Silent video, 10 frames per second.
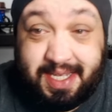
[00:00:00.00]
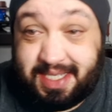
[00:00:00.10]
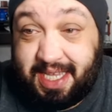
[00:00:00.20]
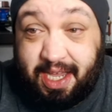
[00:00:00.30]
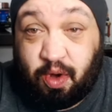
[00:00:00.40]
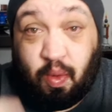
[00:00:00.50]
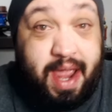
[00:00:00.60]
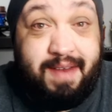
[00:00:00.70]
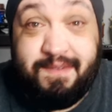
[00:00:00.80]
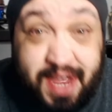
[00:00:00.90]
seeing
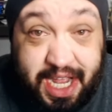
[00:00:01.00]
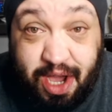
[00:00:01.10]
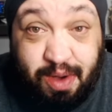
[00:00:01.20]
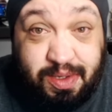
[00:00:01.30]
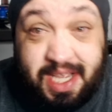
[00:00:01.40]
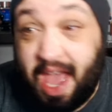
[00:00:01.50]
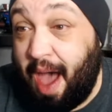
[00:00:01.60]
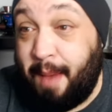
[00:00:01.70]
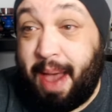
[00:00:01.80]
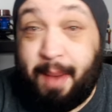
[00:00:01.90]
great videos
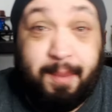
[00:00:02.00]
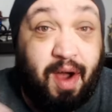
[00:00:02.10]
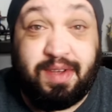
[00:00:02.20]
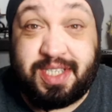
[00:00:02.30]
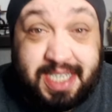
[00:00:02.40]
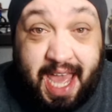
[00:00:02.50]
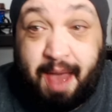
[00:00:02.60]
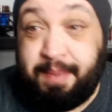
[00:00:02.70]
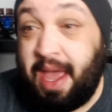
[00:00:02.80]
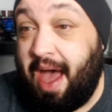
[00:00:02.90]
about Marvel
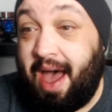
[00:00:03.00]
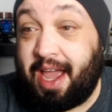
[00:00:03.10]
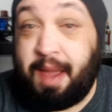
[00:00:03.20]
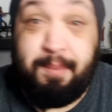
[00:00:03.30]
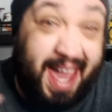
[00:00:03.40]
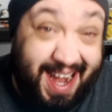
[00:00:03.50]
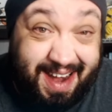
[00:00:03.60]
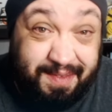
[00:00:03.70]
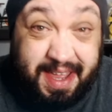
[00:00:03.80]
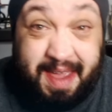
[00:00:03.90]
Snap uh,
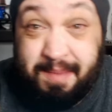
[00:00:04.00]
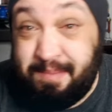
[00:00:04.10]
competitively,